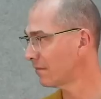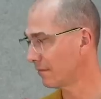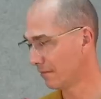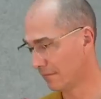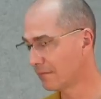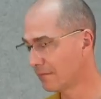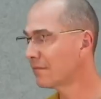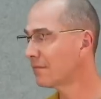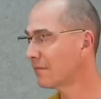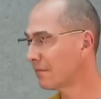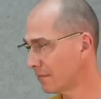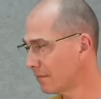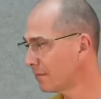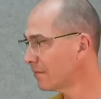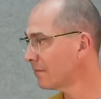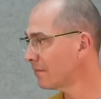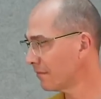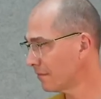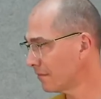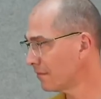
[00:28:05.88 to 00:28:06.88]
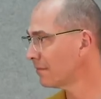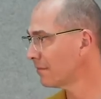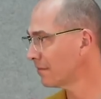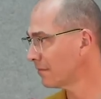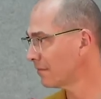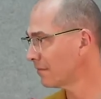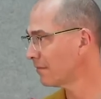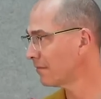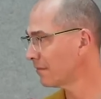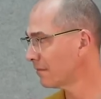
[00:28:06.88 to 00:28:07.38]

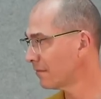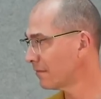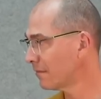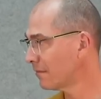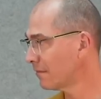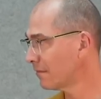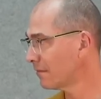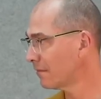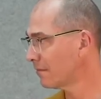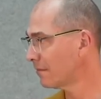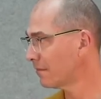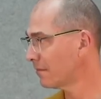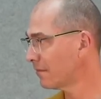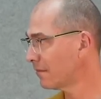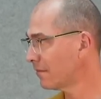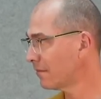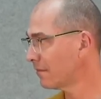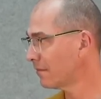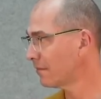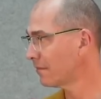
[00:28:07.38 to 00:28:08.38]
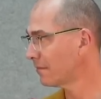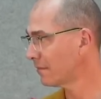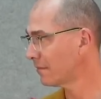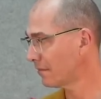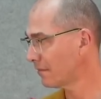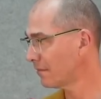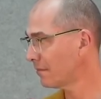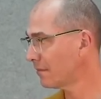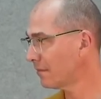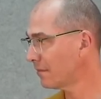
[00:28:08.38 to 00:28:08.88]

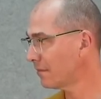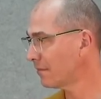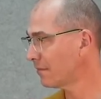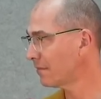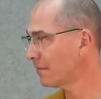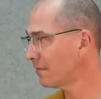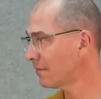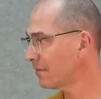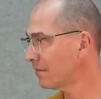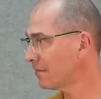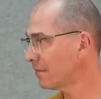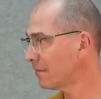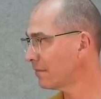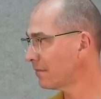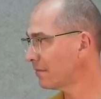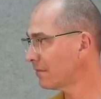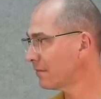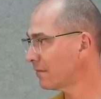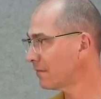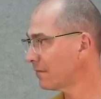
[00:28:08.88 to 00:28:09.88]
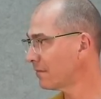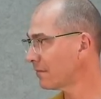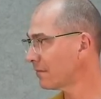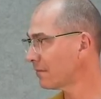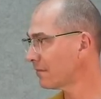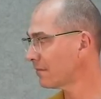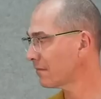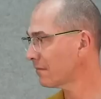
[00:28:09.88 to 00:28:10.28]
[no speech]